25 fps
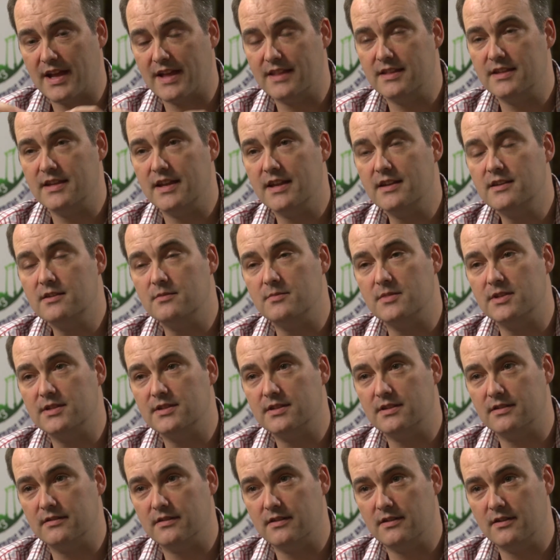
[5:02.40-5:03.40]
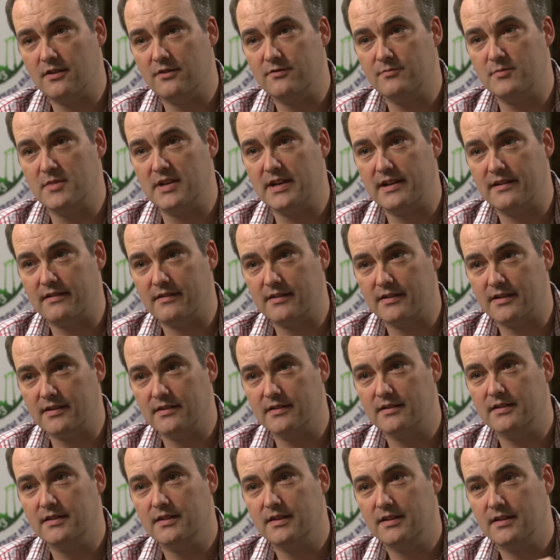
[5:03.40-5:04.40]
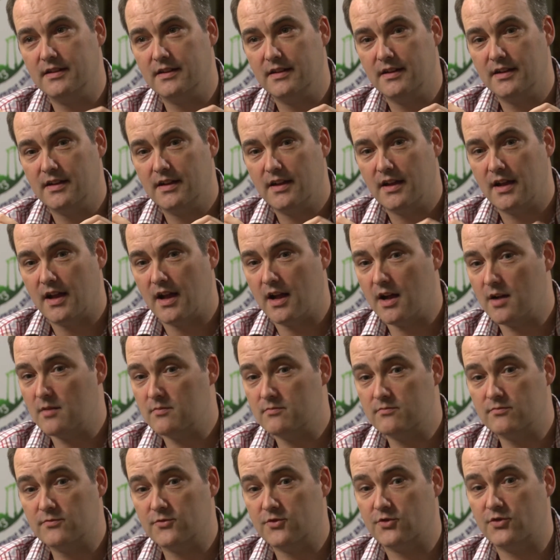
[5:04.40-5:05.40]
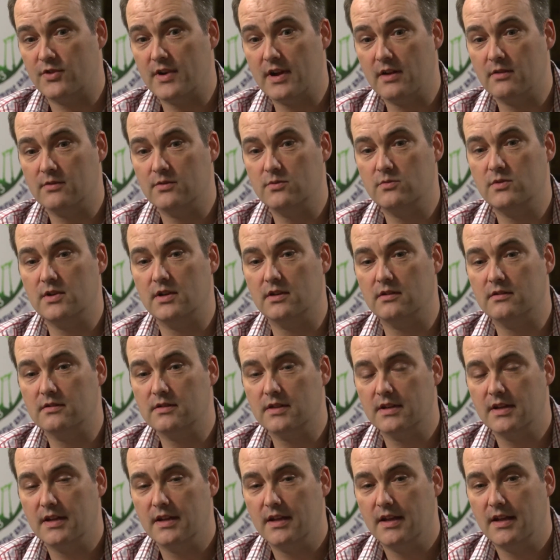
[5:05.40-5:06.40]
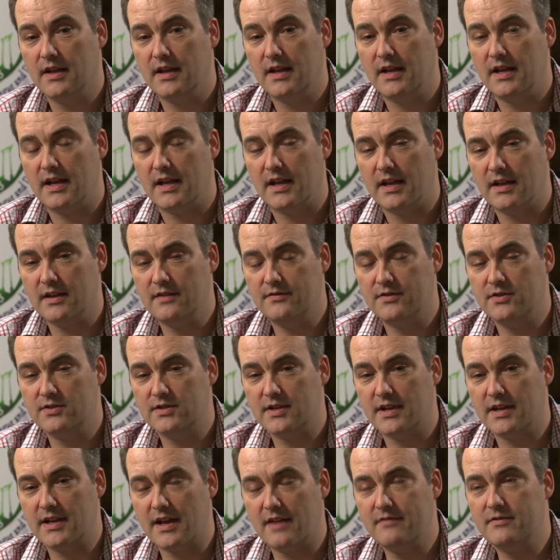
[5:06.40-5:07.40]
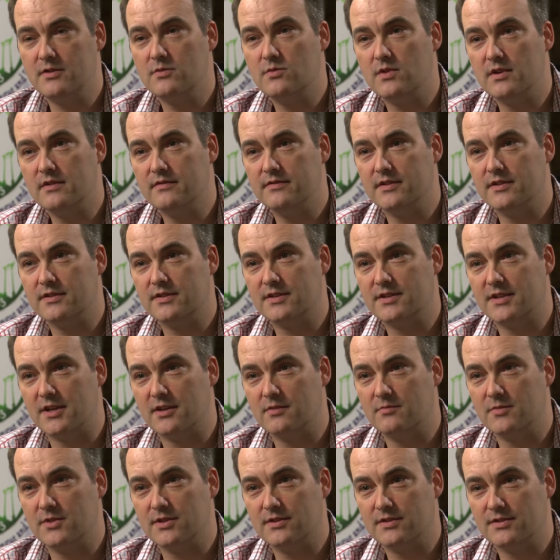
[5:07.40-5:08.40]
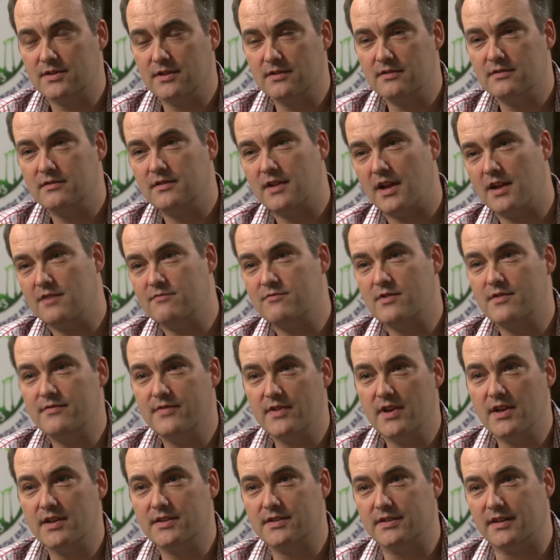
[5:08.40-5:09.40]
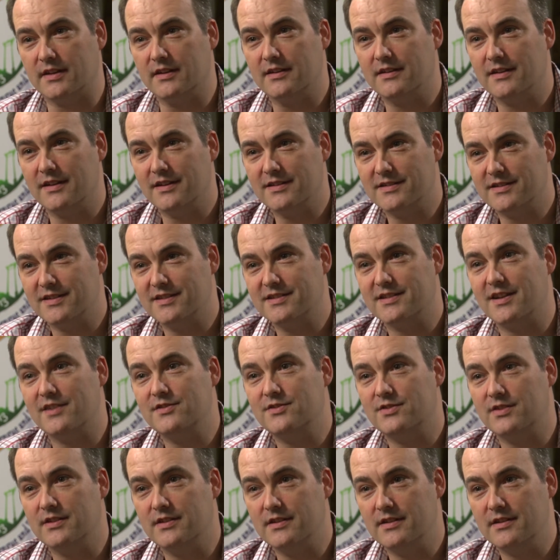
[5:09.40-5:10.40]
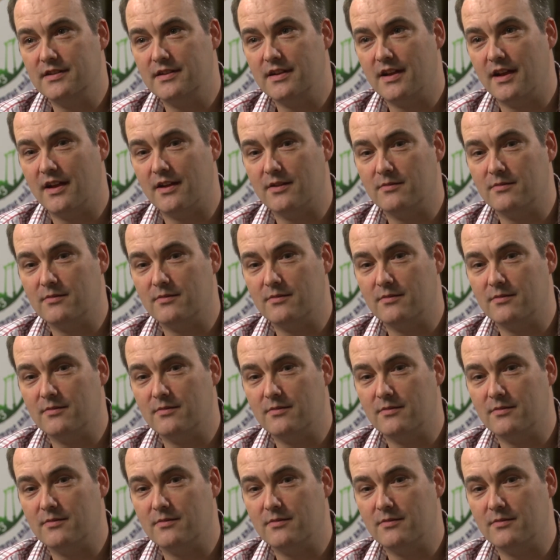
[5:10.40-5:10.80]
and the endemicity of malaria throughout the world. If you take every one of those statements and reverse it, it's essentially